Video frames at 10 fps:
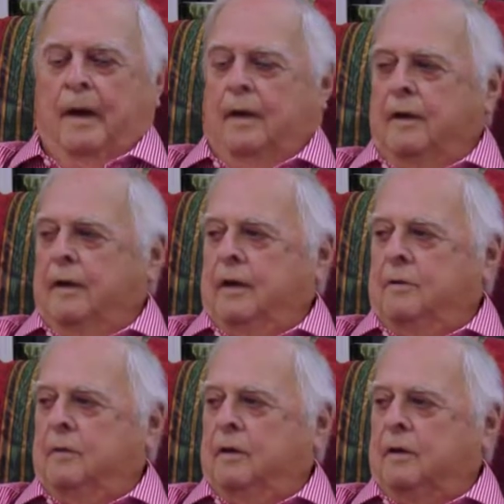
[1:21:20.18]
I think he
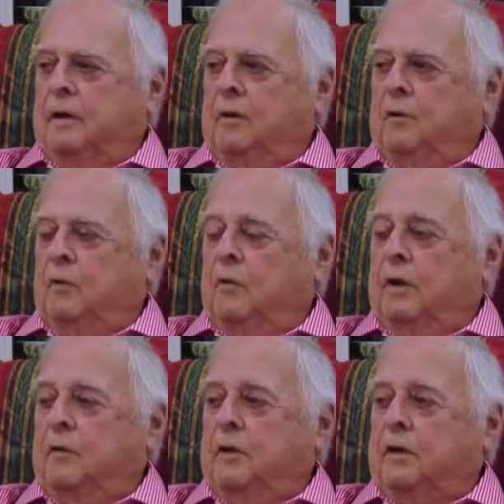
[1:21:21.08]
billed double when
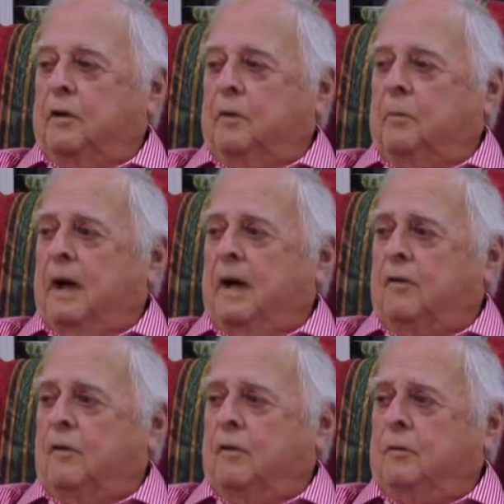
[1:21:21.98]
he went to the
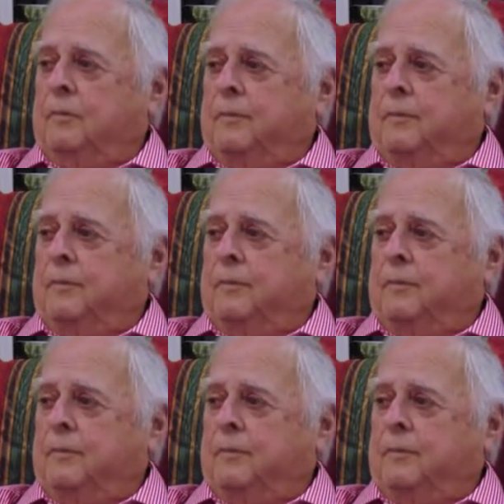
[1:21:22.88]
bathroom.